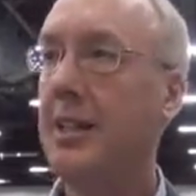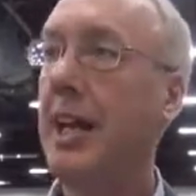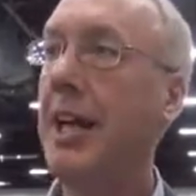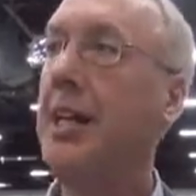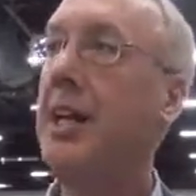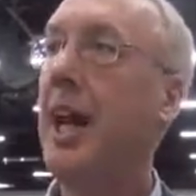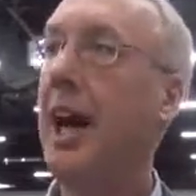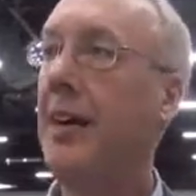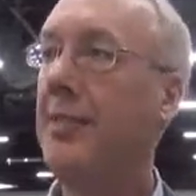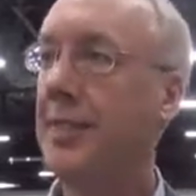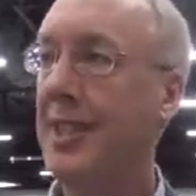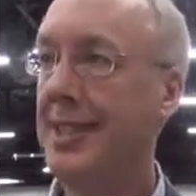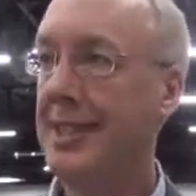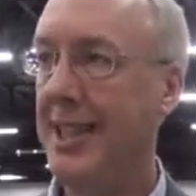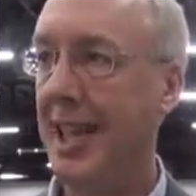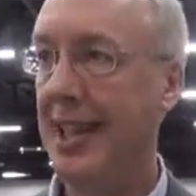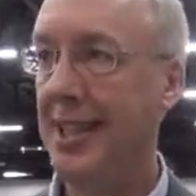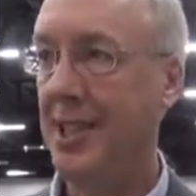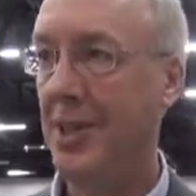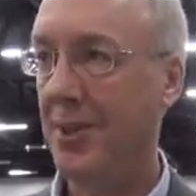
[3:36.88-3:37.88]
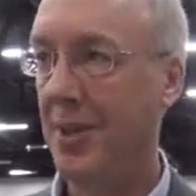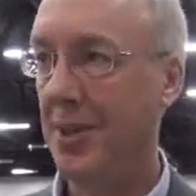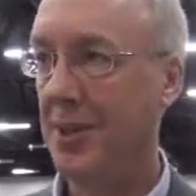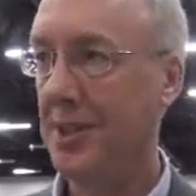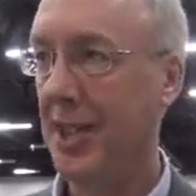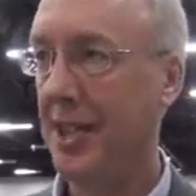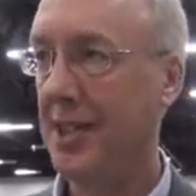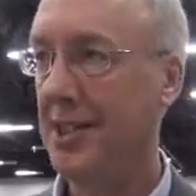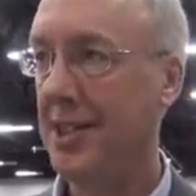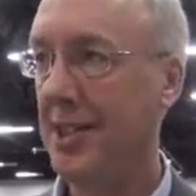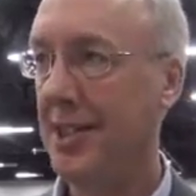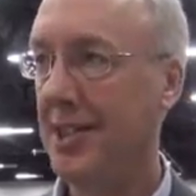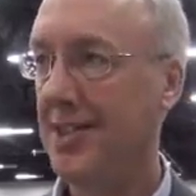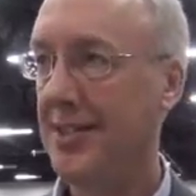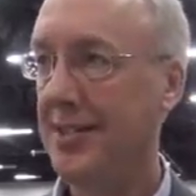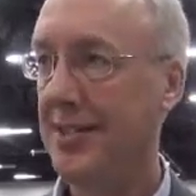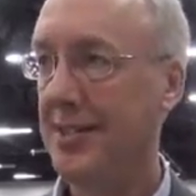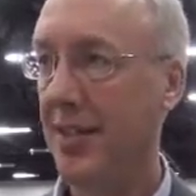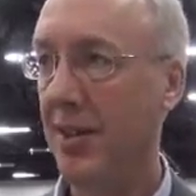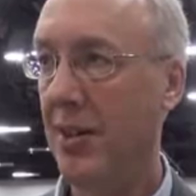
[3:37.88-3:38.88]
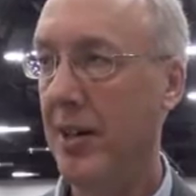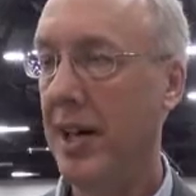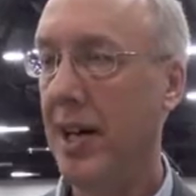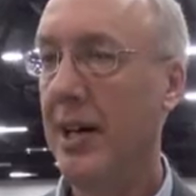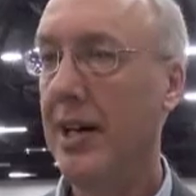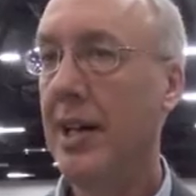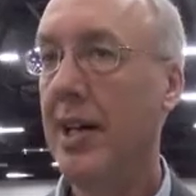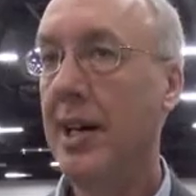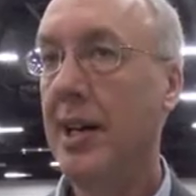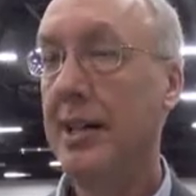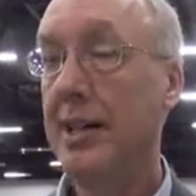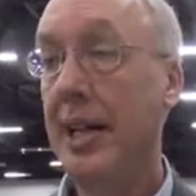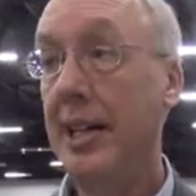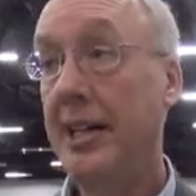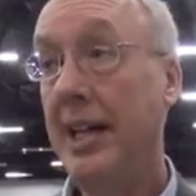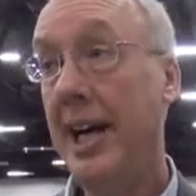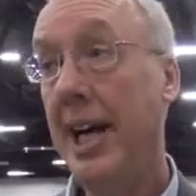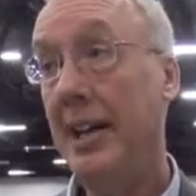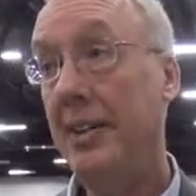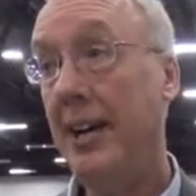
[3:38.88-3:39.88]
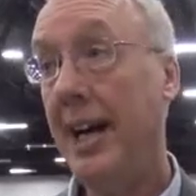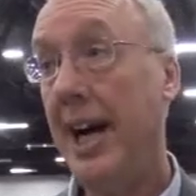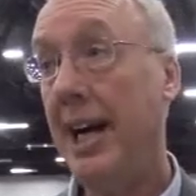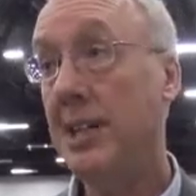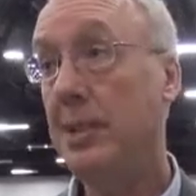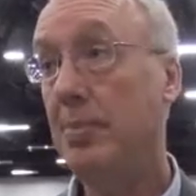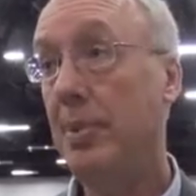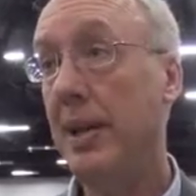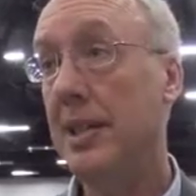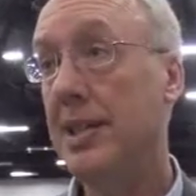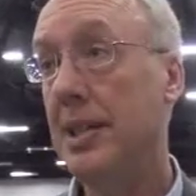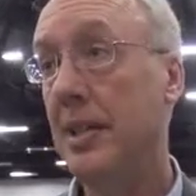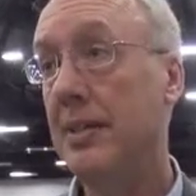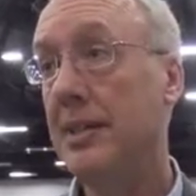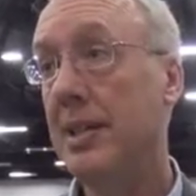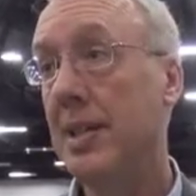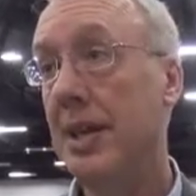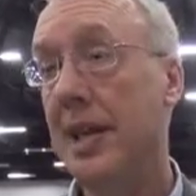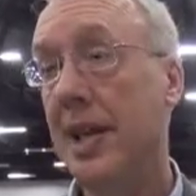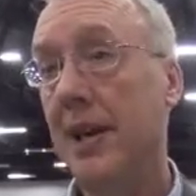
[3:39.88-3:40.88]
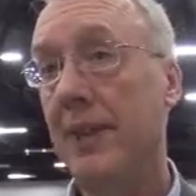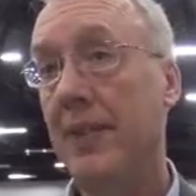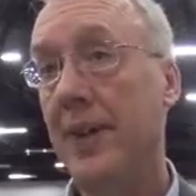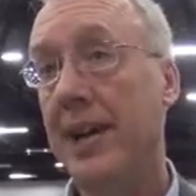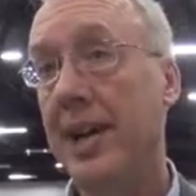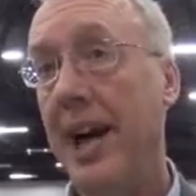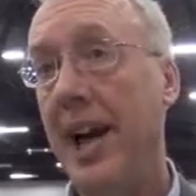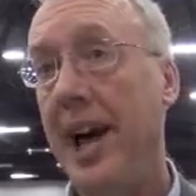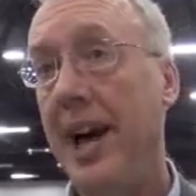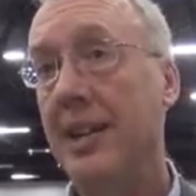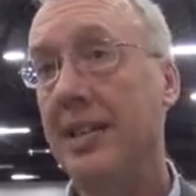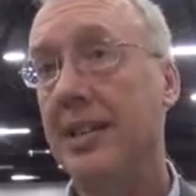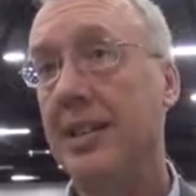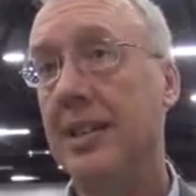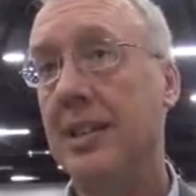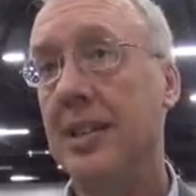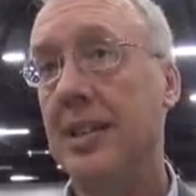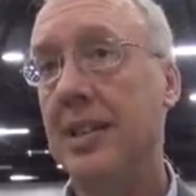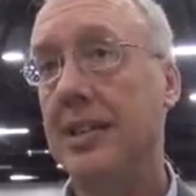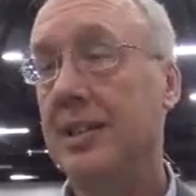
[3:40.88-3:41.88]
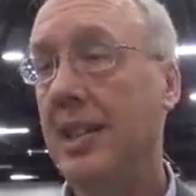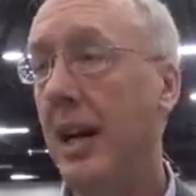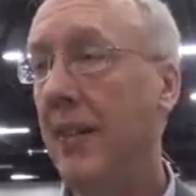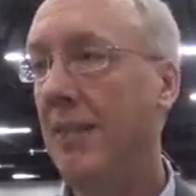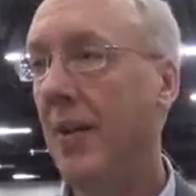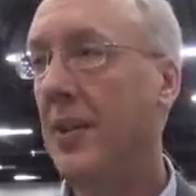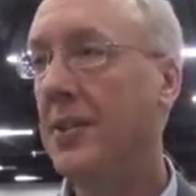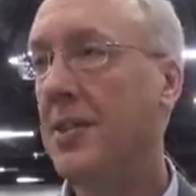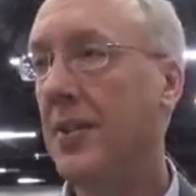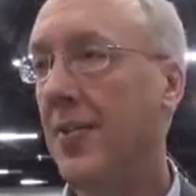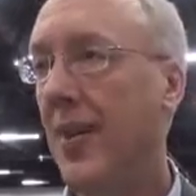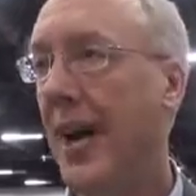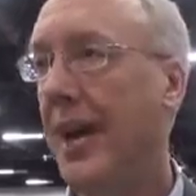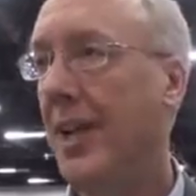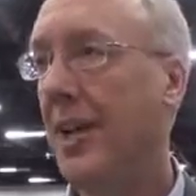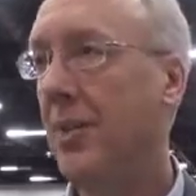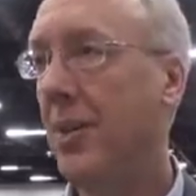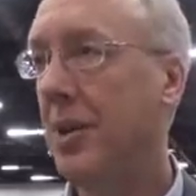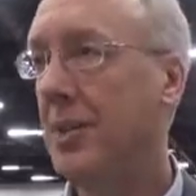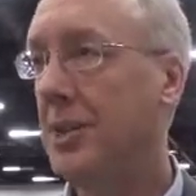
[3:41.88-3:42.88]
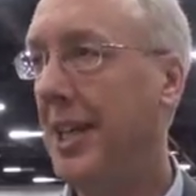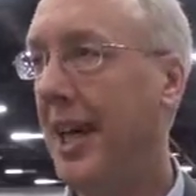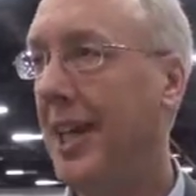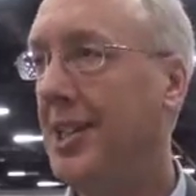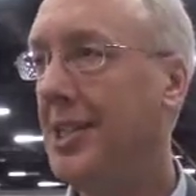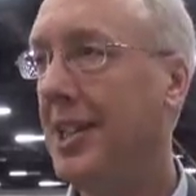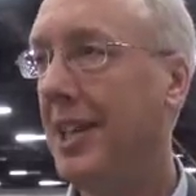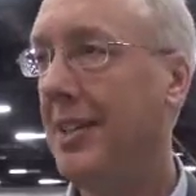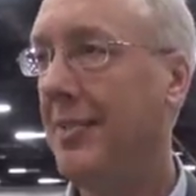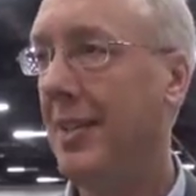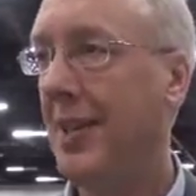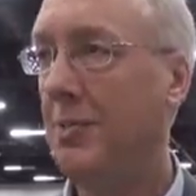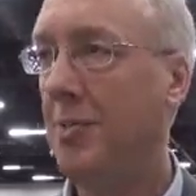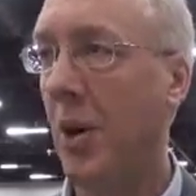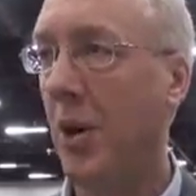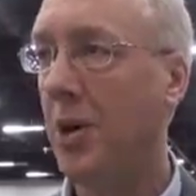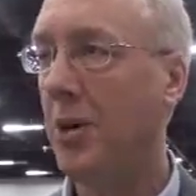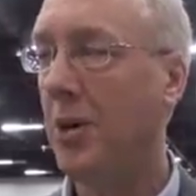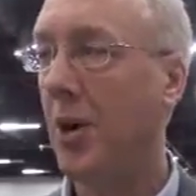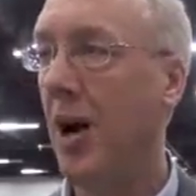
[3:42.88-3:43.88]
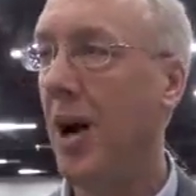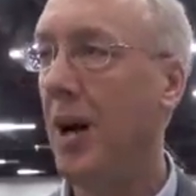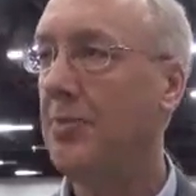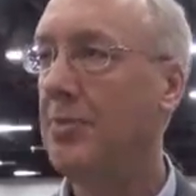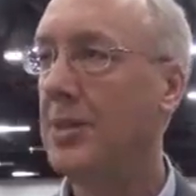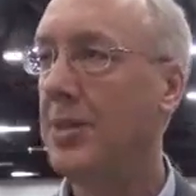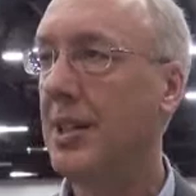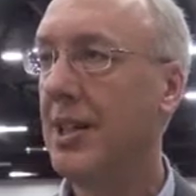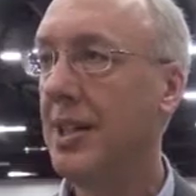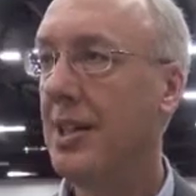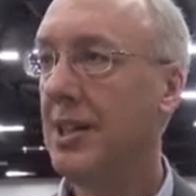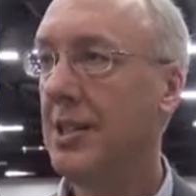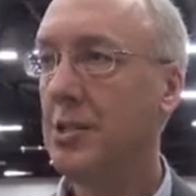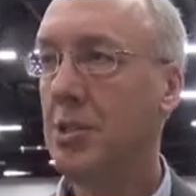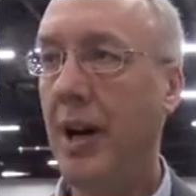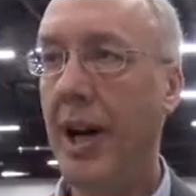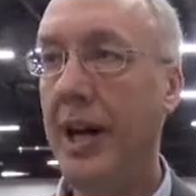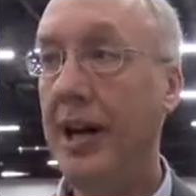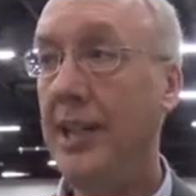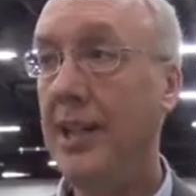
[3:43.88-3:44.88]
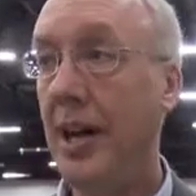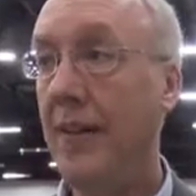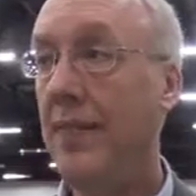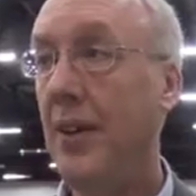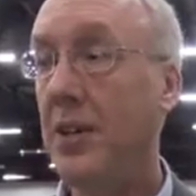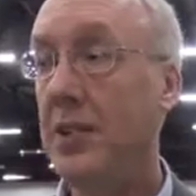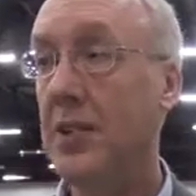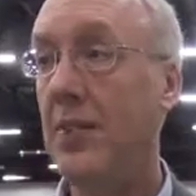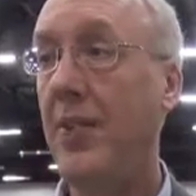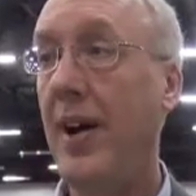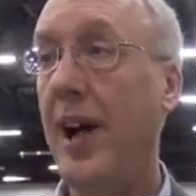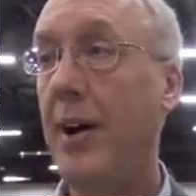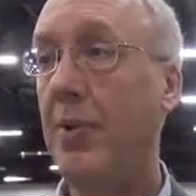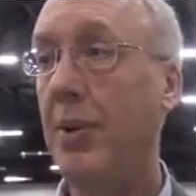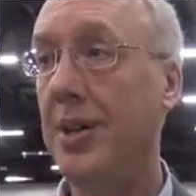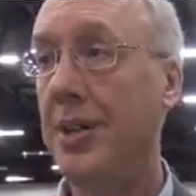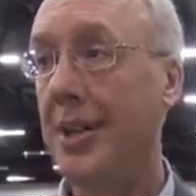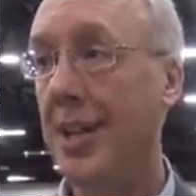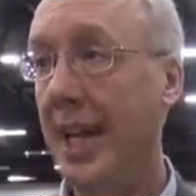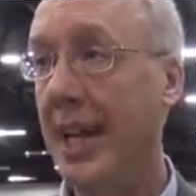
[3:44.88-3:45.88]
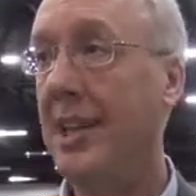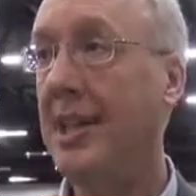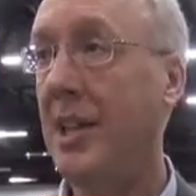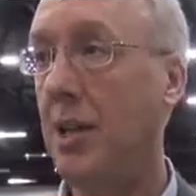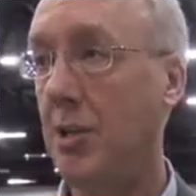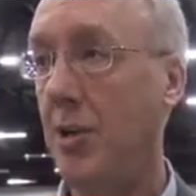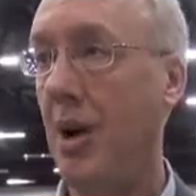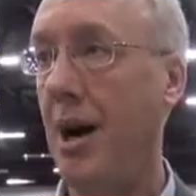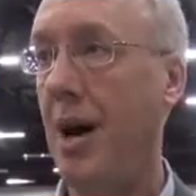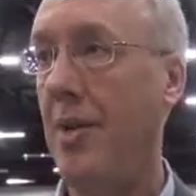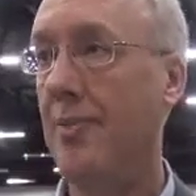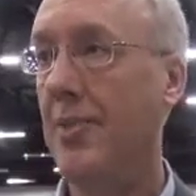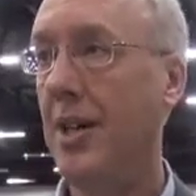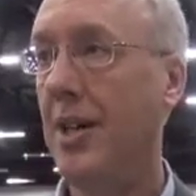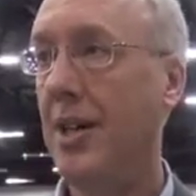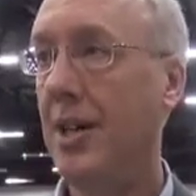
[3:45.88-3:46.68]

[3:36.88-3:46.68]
then you have to extend your rotation, okay? Then the other aspect is, if you can't diversify your rotation with more crops, try to diversify within the crop.